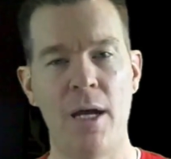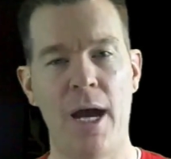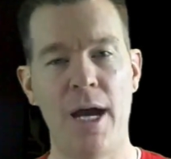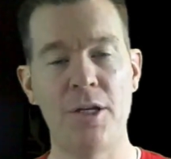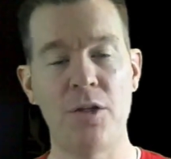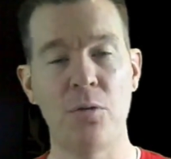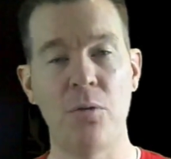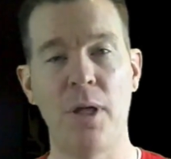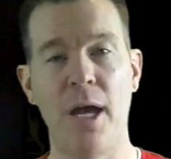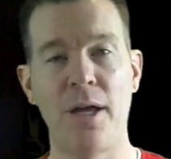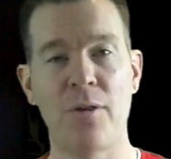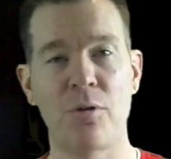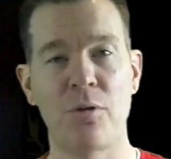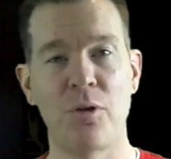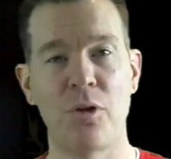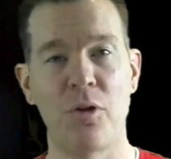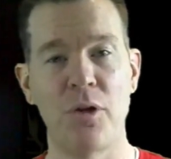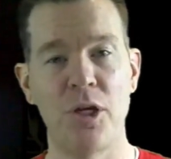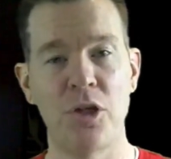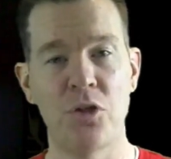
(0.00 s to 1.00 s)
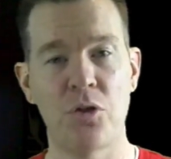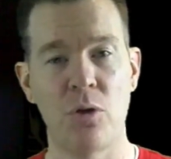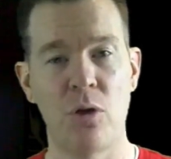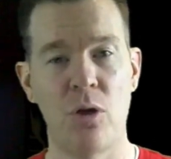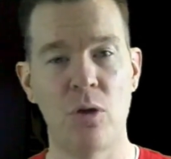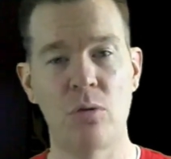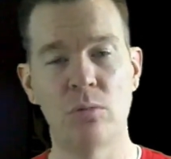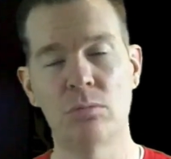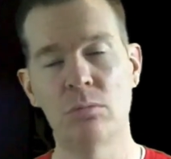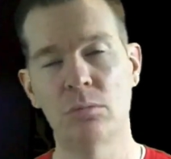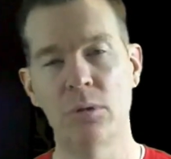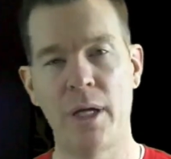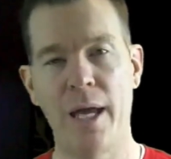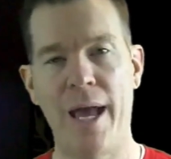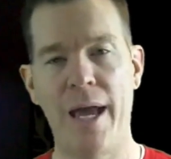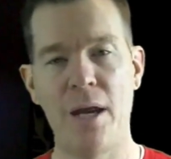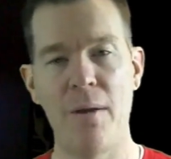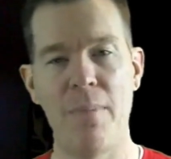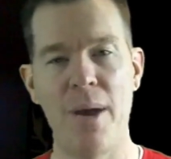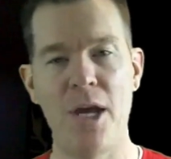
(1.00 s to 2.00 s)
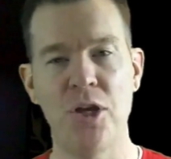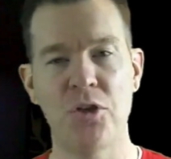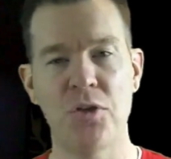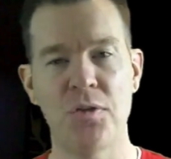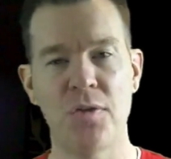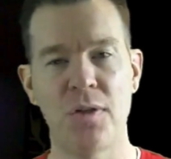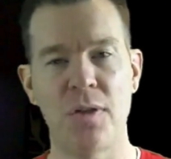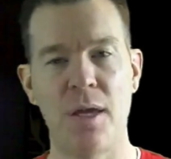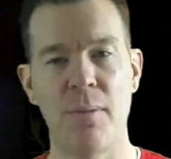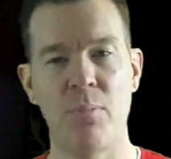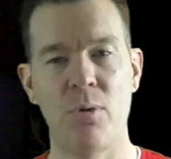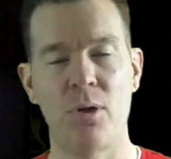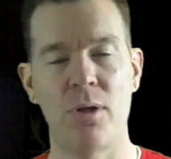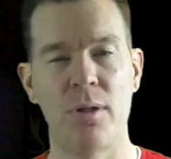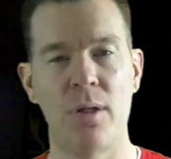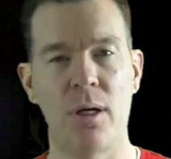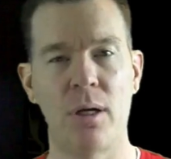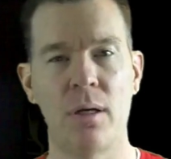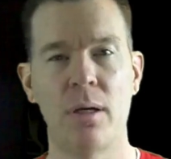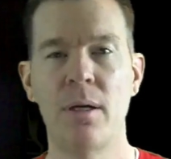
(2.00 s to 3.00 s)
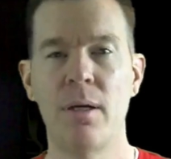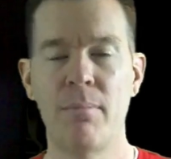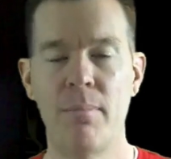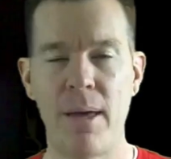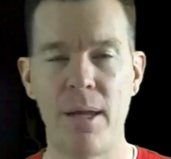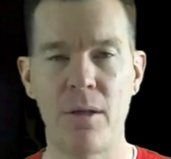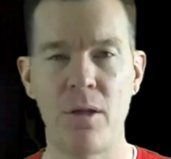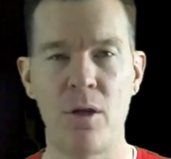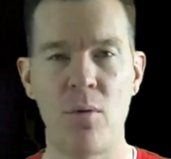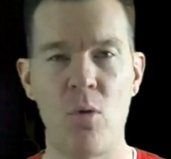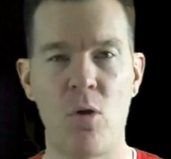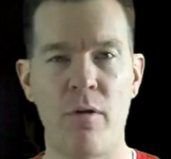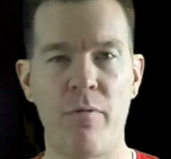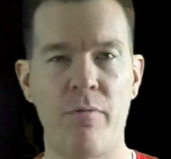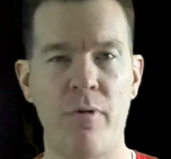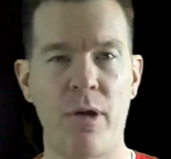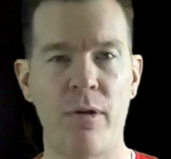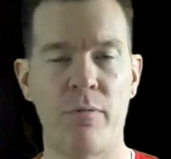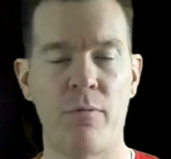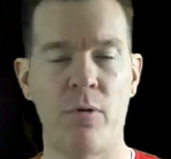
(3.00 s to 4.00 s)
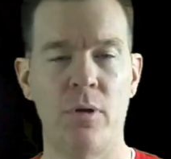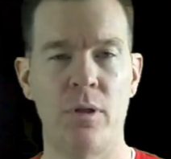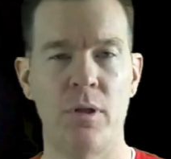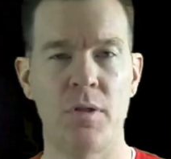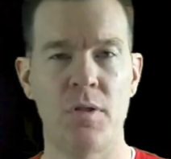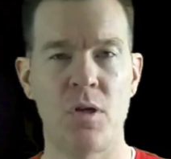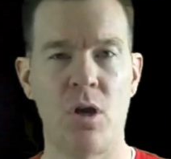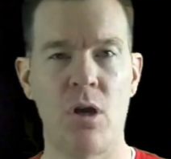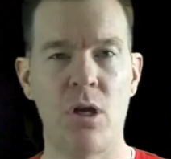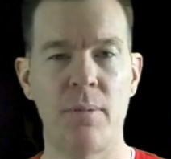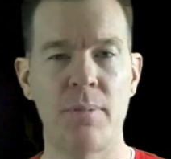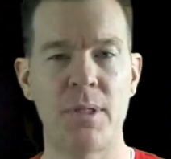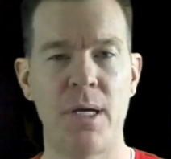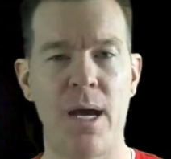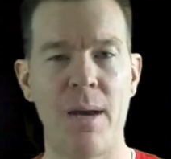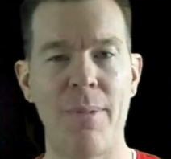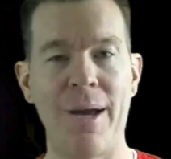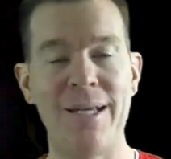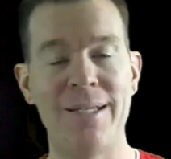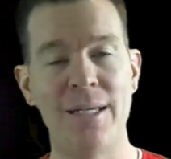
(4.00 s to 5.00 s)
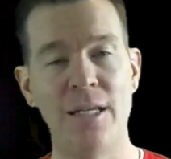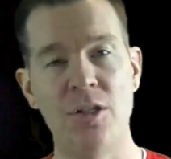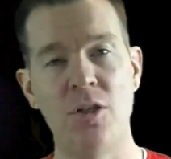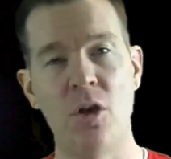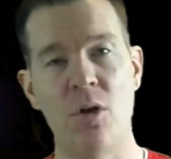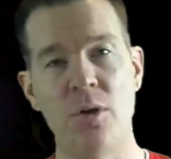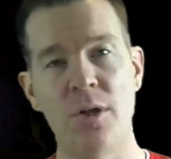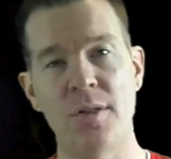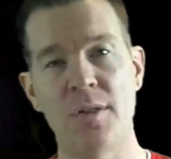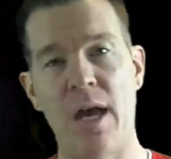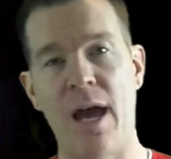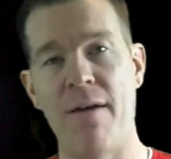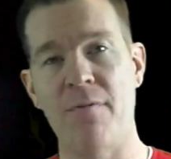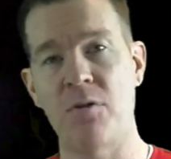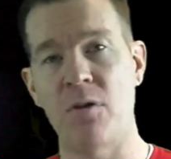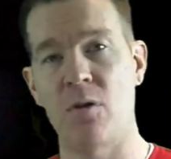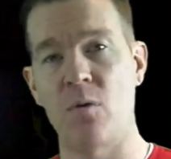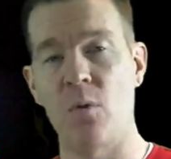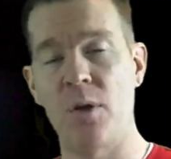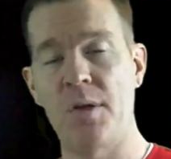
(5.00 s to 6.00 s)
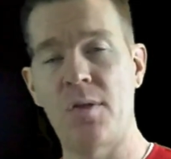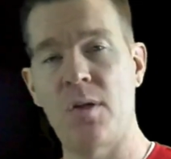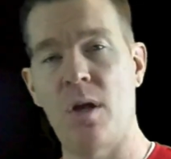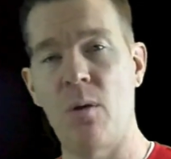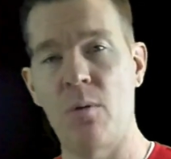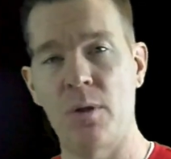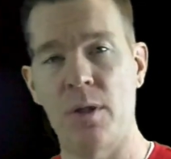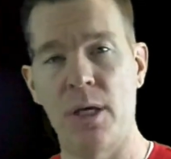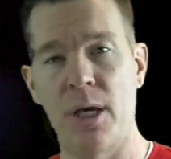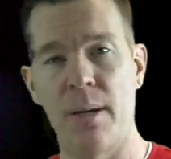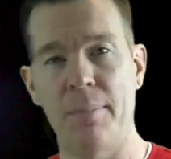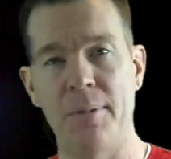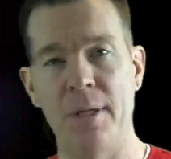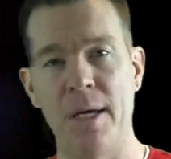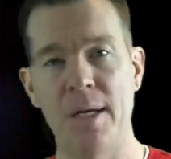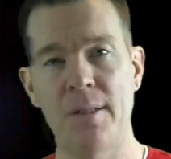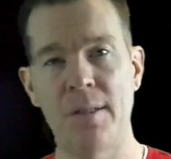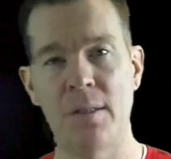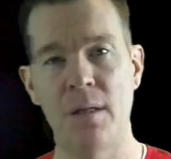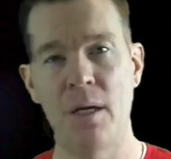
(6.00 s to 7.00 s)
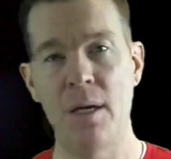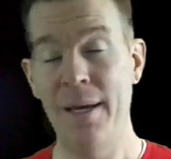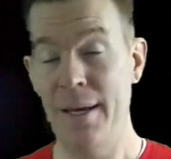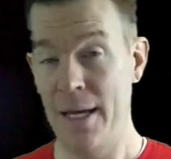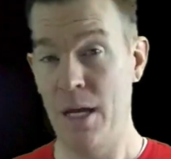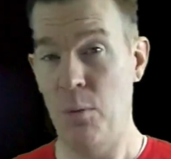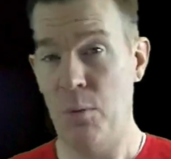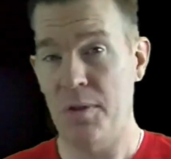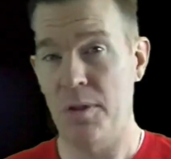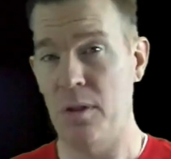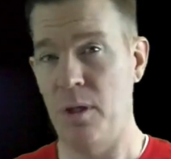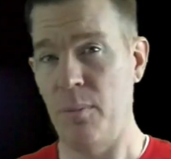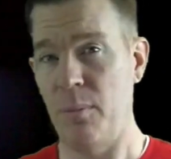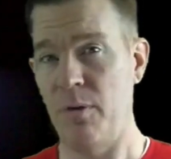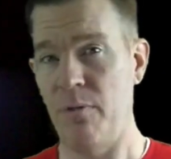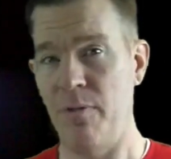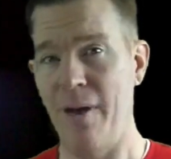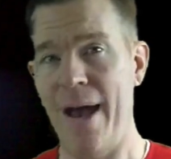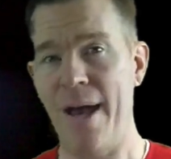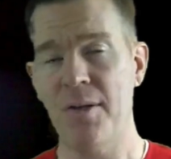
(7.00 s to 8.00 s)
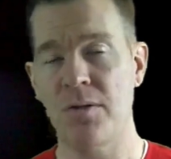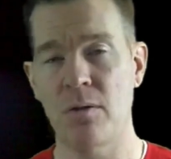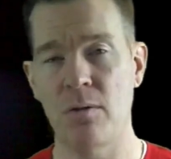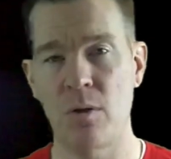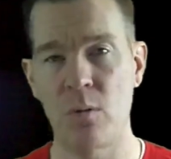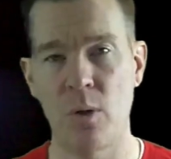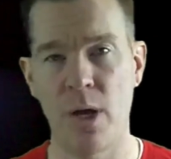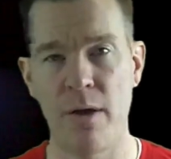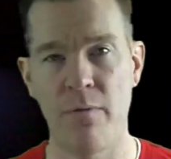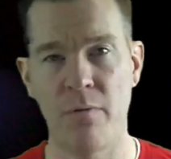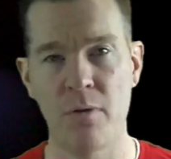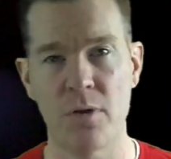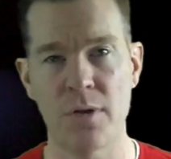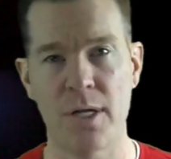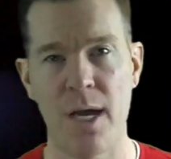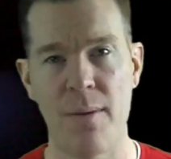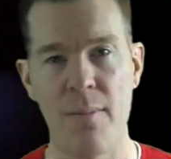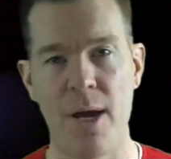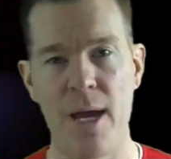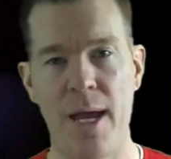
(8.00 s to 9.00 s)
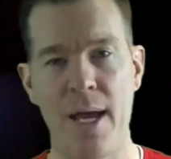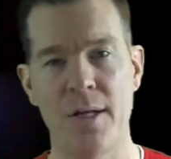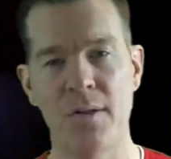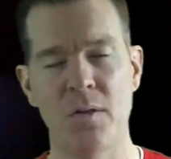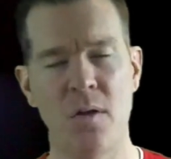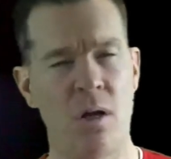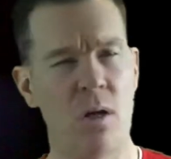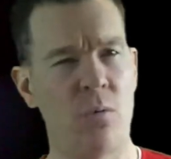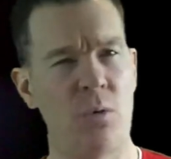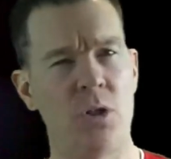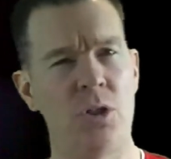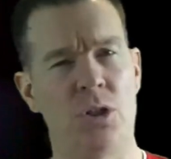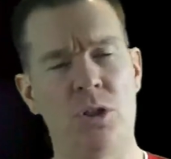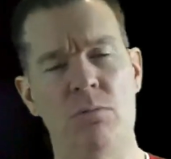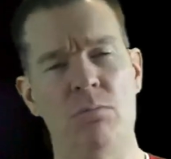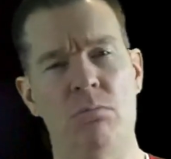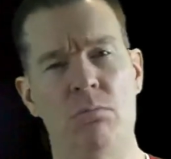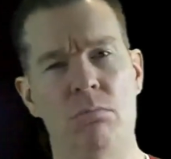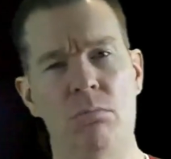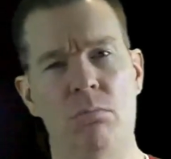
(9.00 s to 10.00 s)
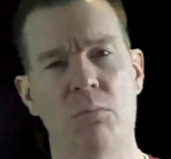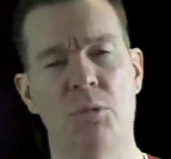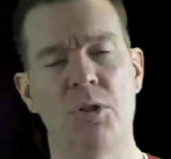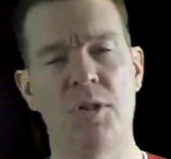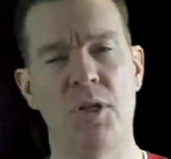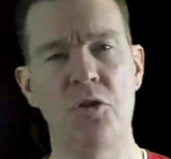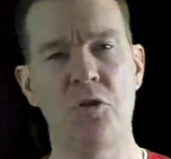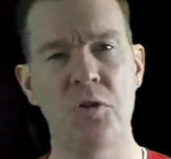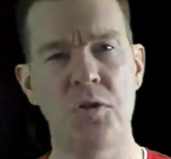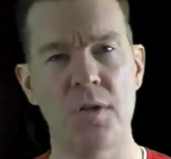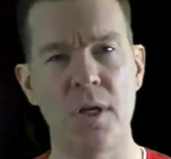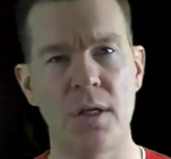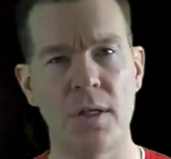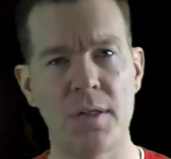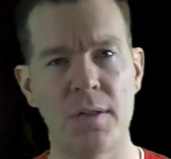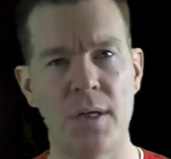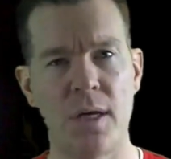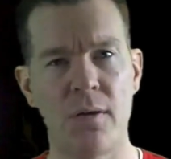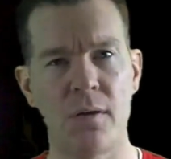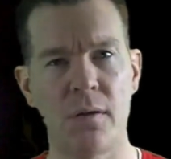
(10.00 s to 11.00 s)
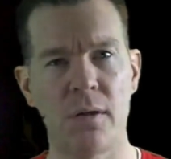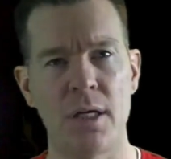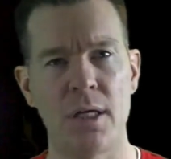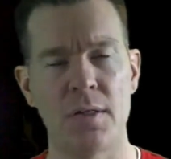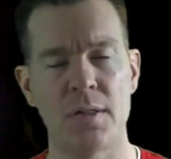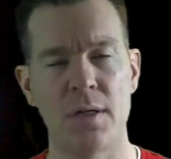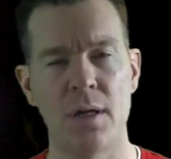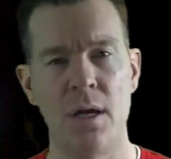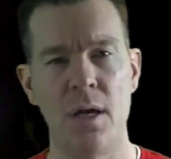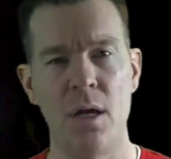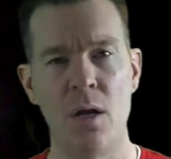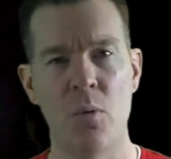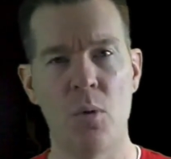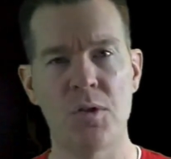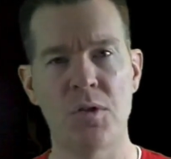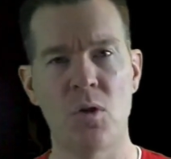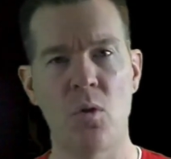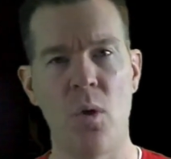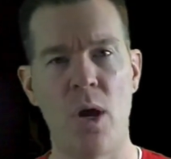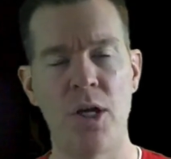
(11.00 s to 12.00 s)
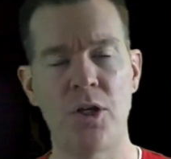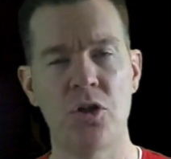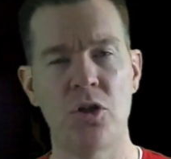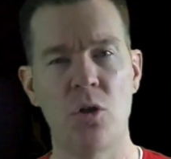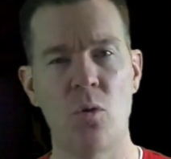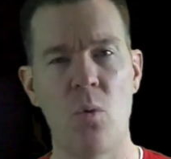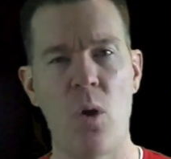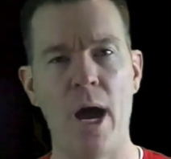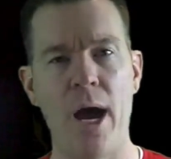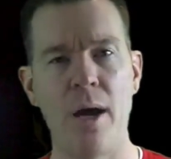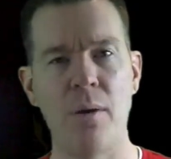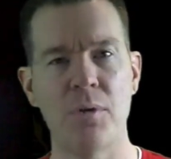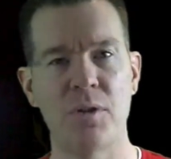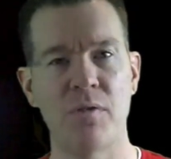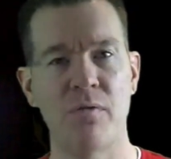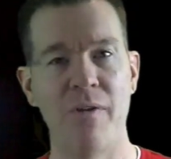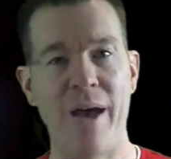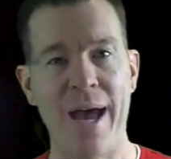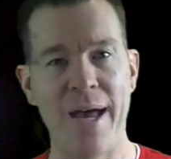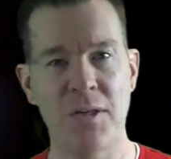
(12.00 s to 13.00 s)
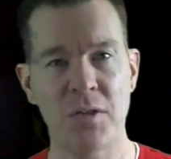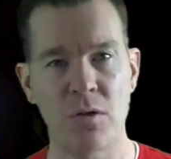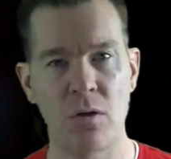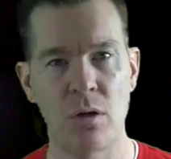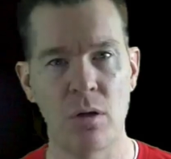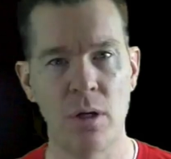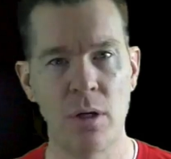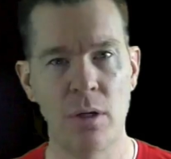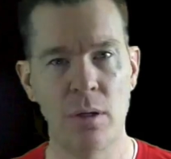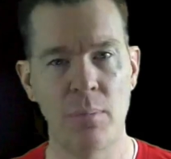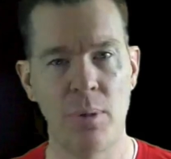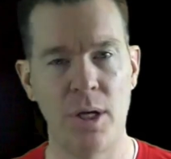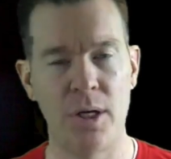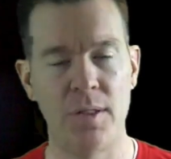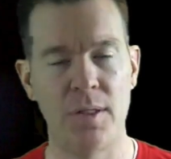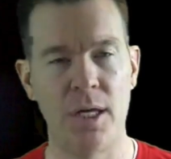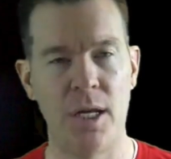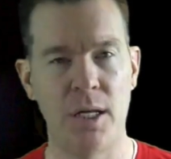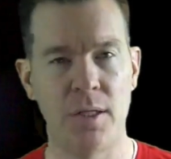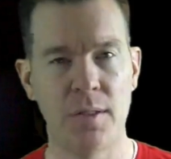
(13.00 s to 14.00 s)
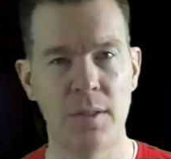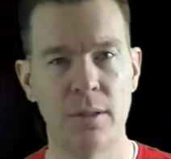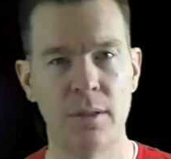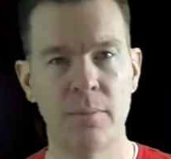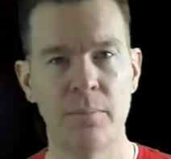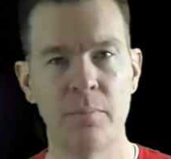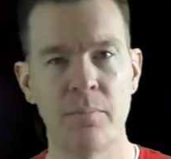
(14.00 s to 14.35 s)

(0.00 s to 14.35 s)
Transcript: I do like their little intro animations that they put in there. Made it a little more fun for the startup time. I did notice after the restart with the updates, it was a little bit faster than when I first got my hands on it, which was interesting to say the least. Wasn't quite sure why it was faster, but it did it.